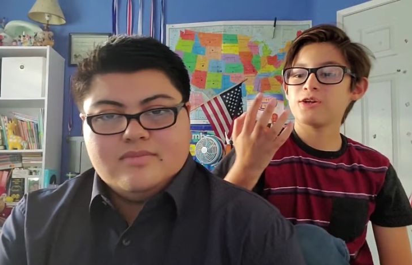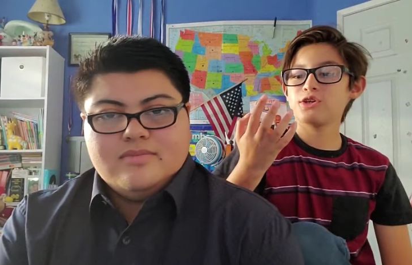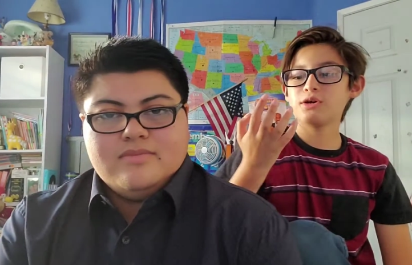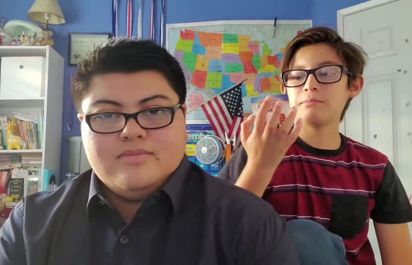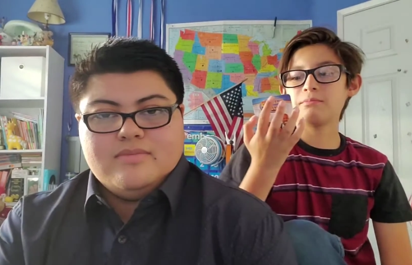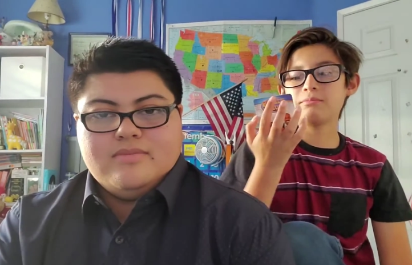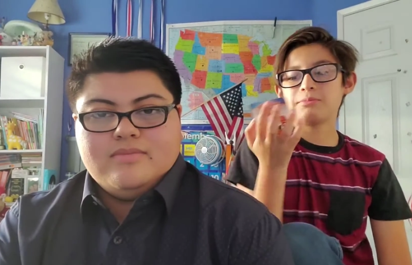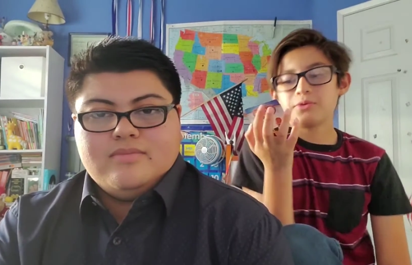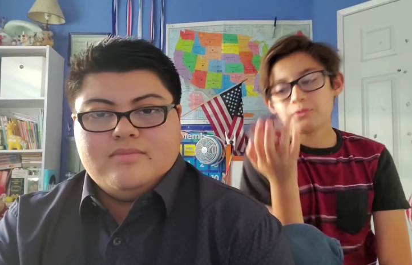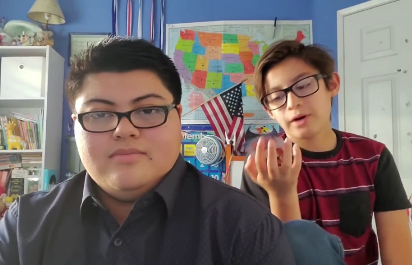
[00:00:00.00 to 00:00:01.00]

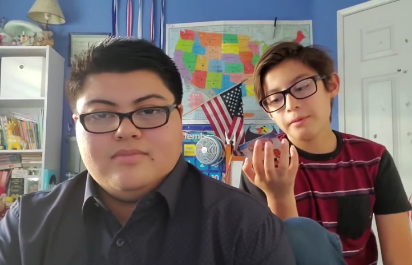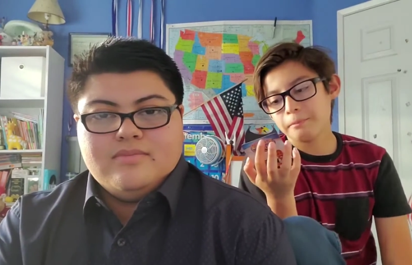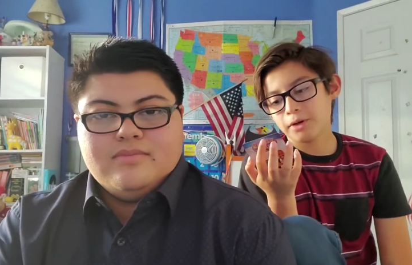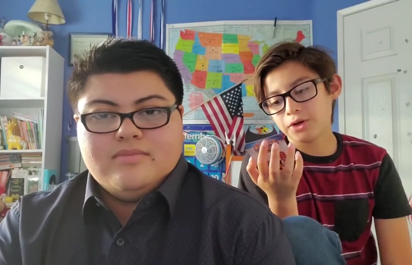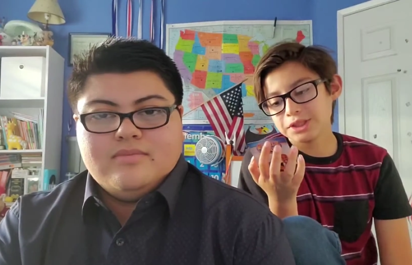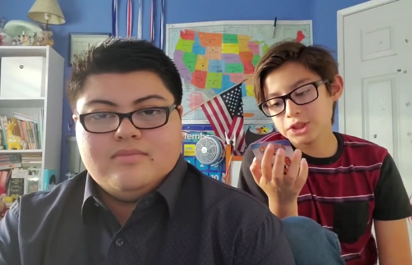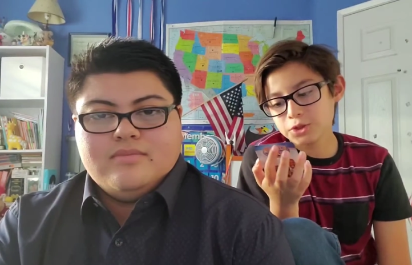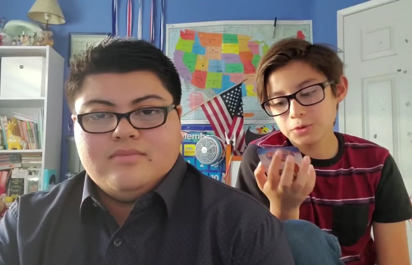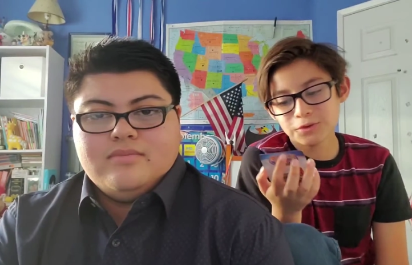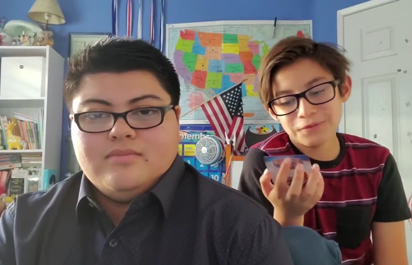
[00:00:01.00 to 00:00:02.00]
Speaker 1: Number one, Bald is
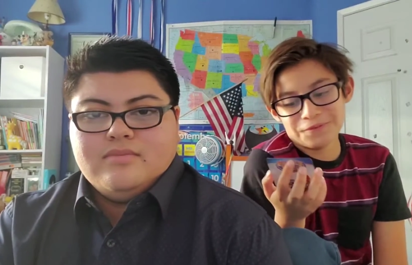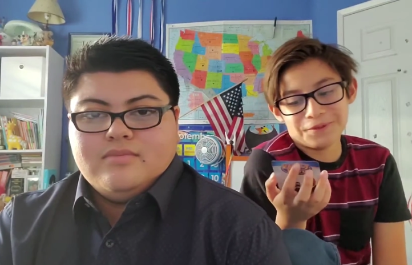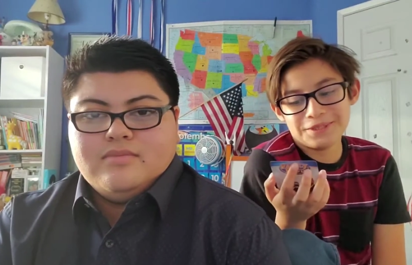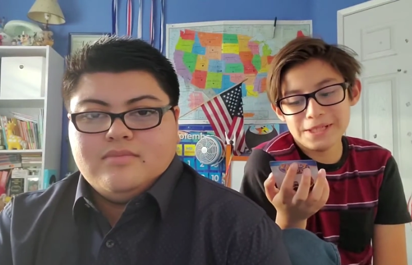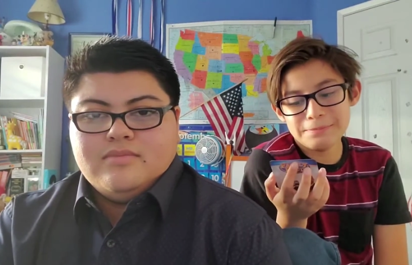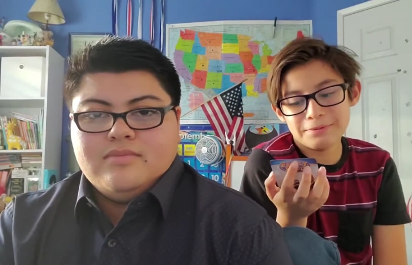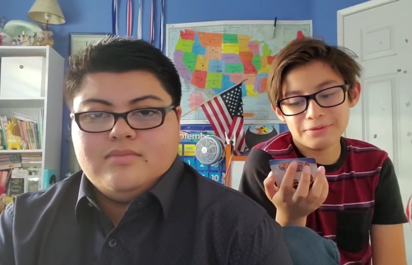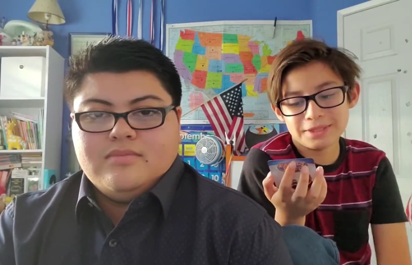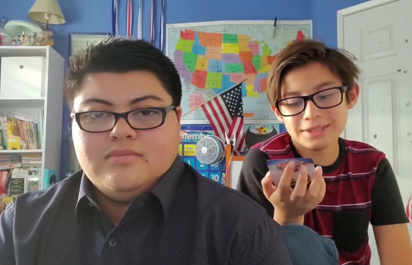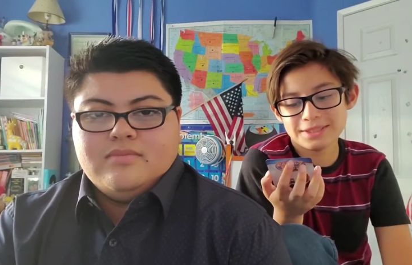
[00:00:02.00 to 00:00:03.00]
Cool, 14
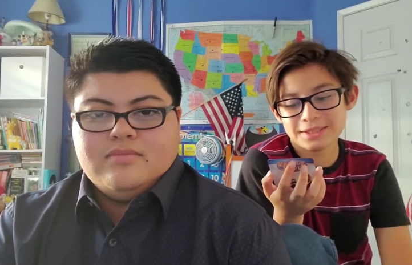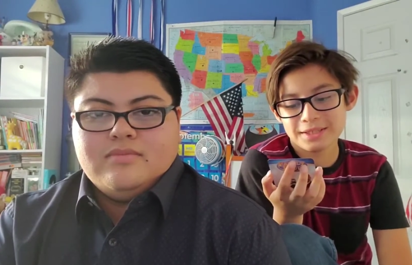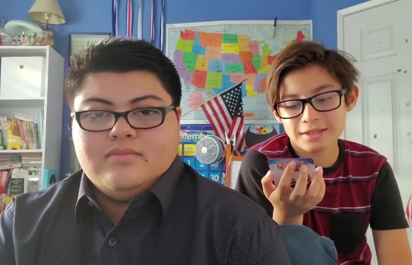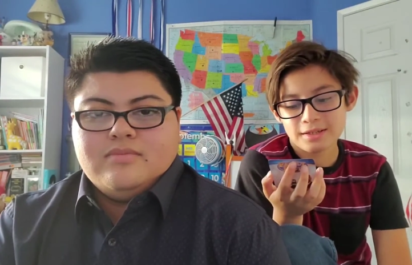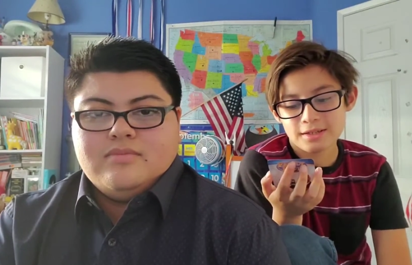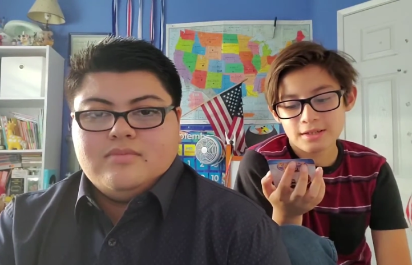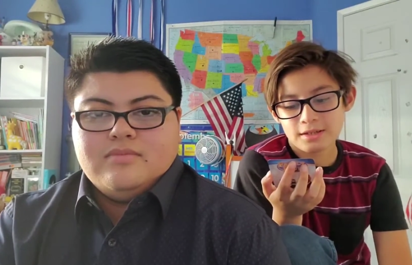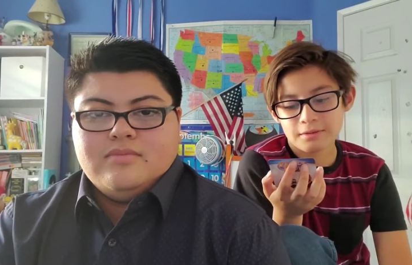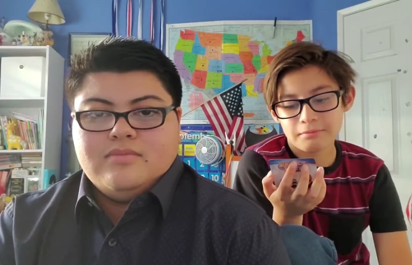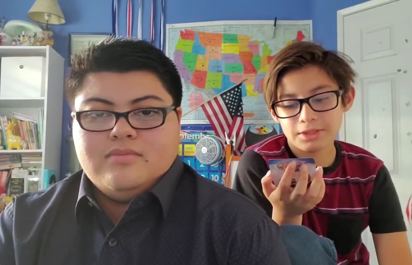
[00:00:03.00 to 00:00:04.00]
points.
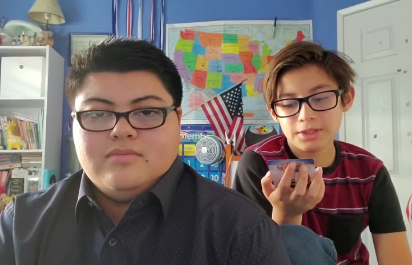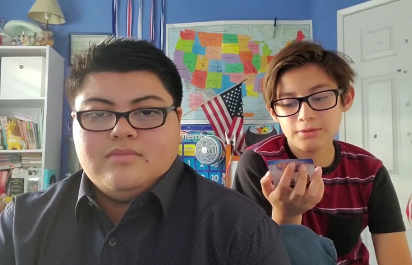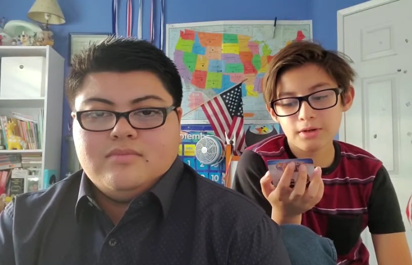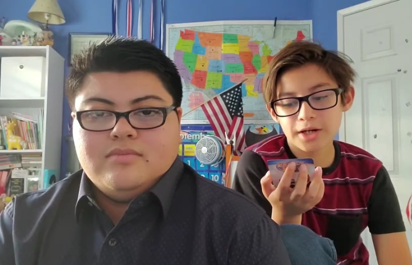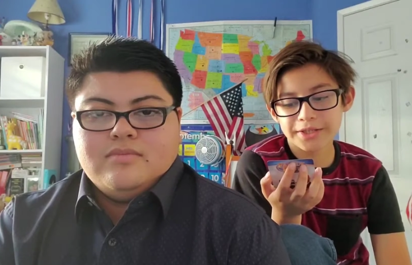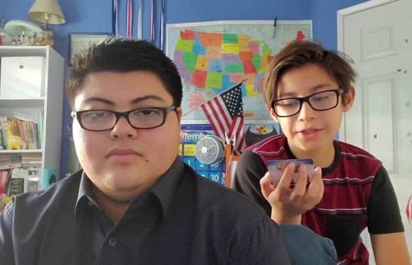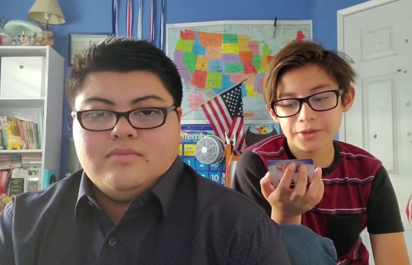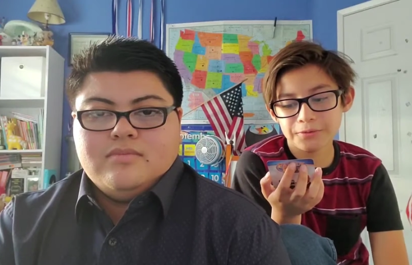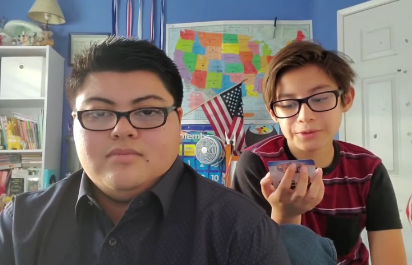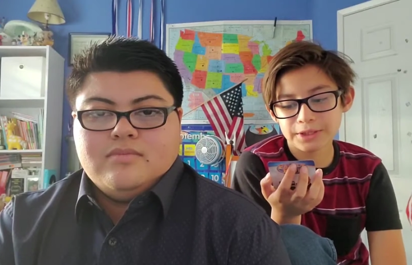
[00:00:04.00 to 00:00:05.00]
Number two, Got a
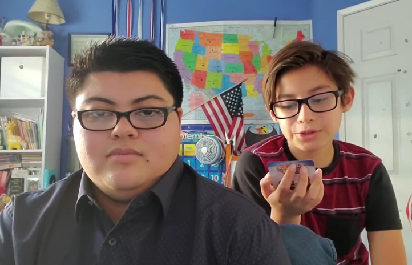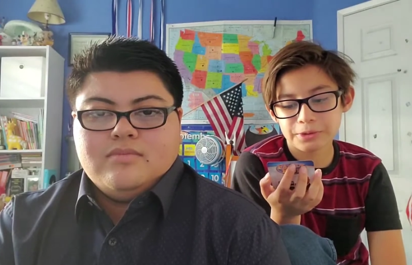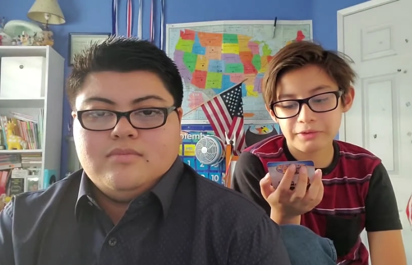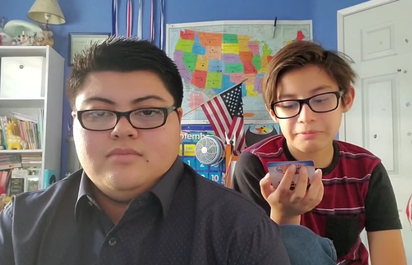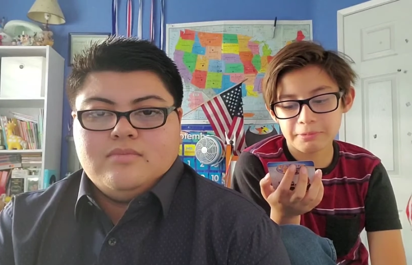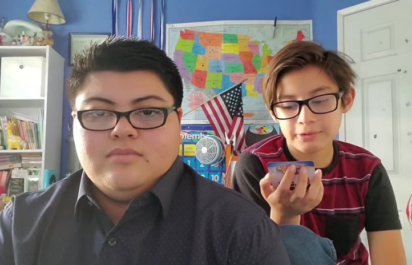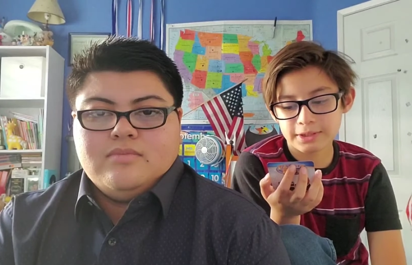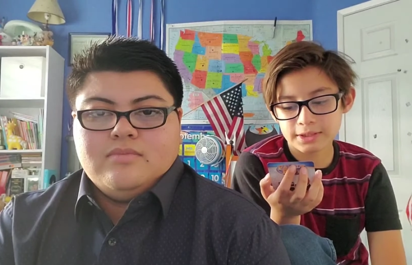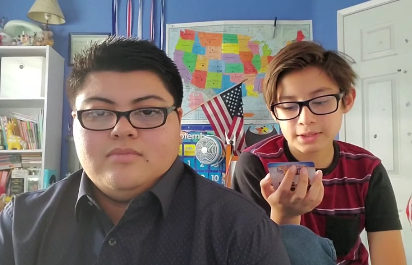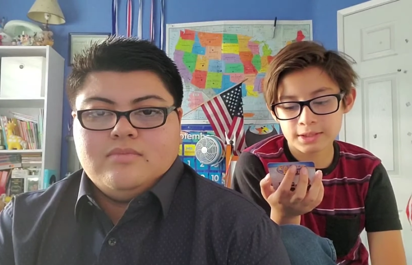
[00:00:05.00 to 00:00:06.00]
New One, 12
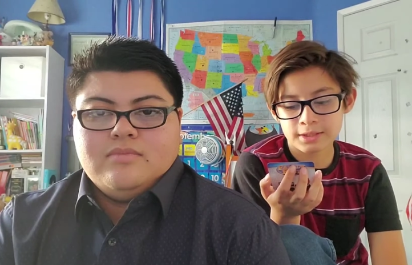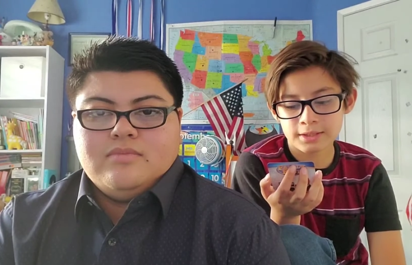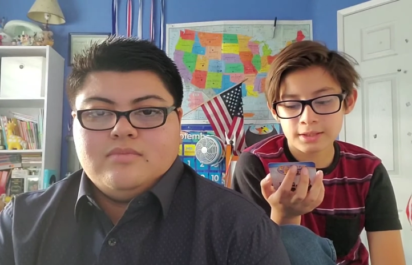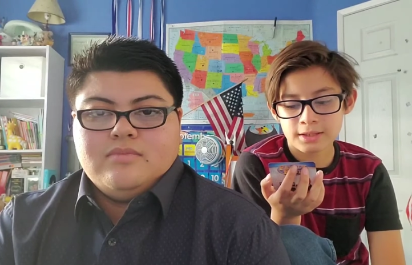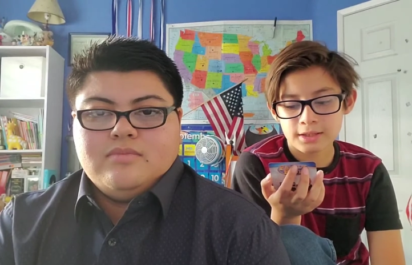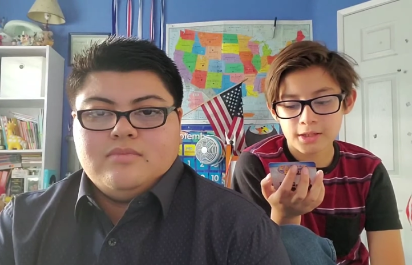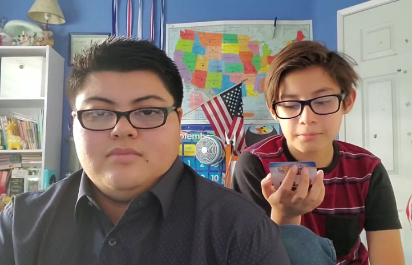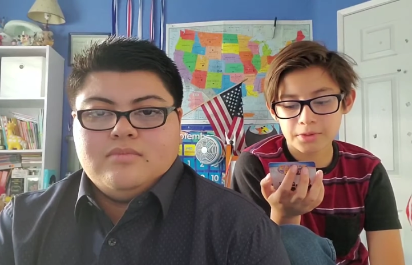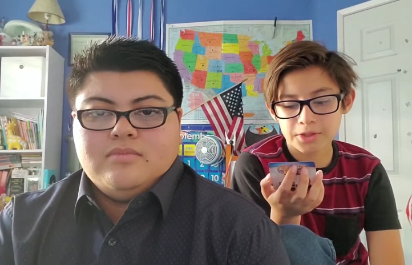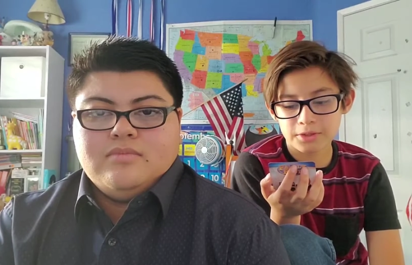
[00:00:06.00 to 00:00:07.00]
points.
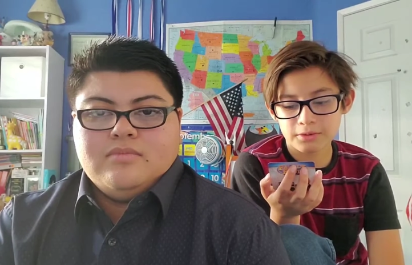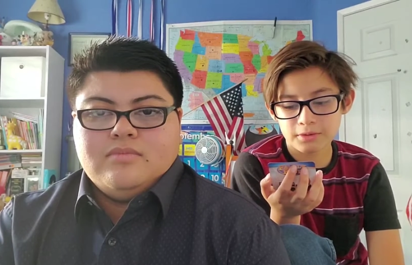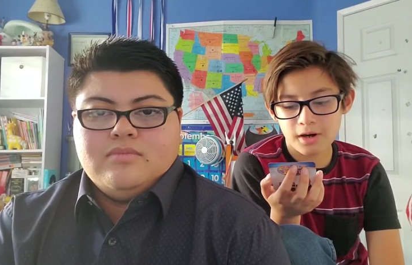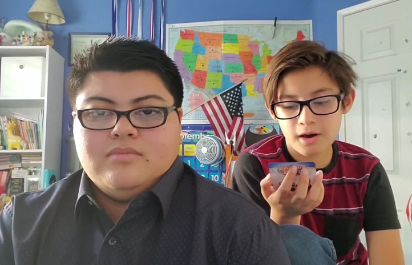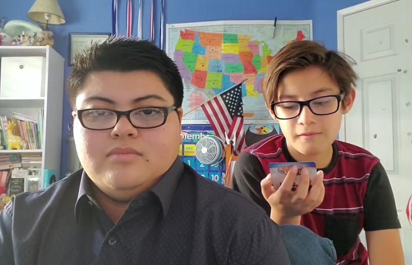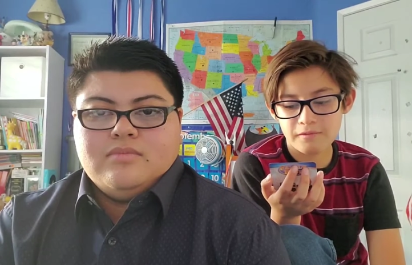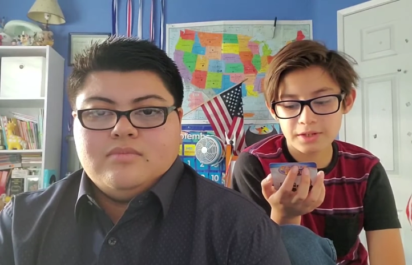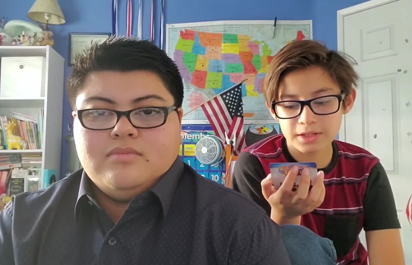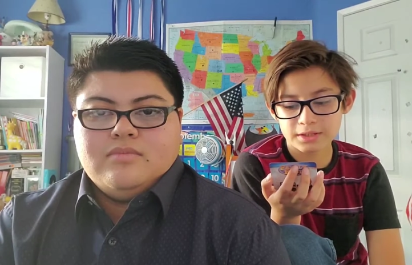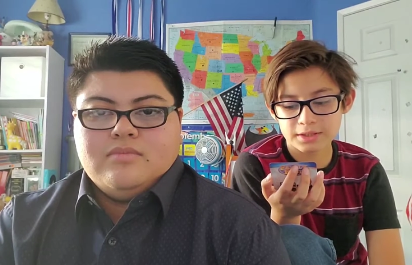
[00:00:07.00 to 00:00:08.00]
Number two,
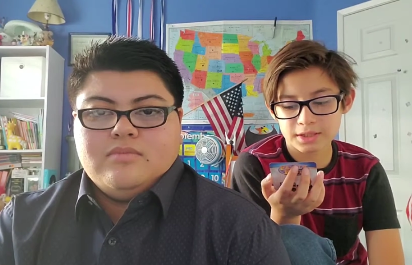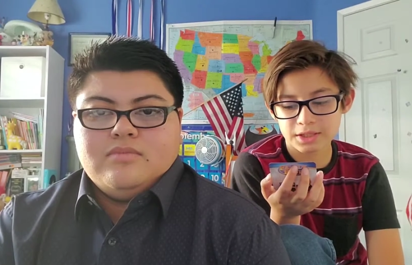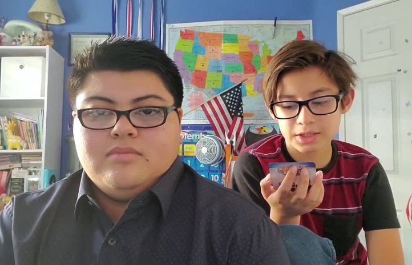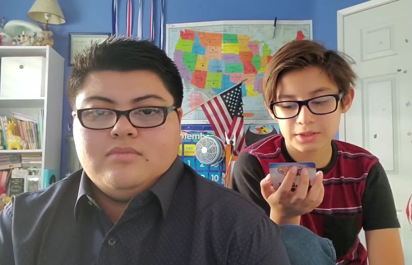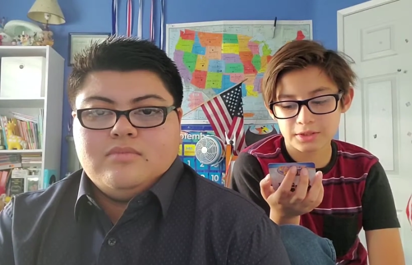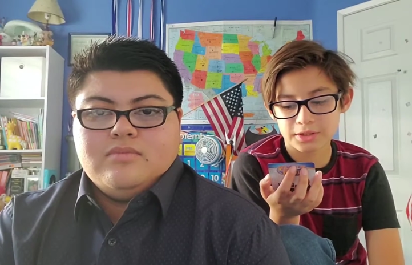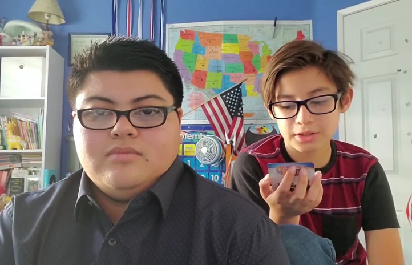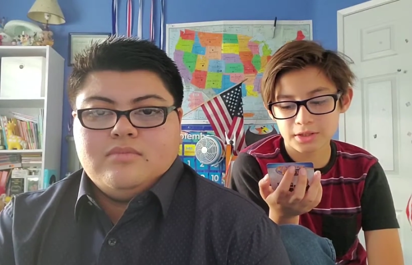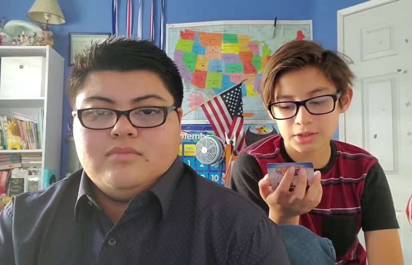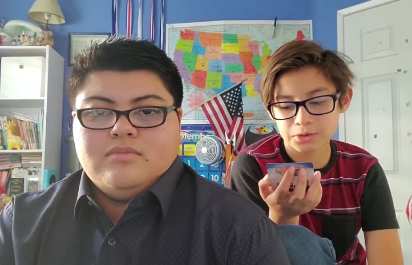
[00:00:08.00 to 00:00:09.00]
Confident Secure,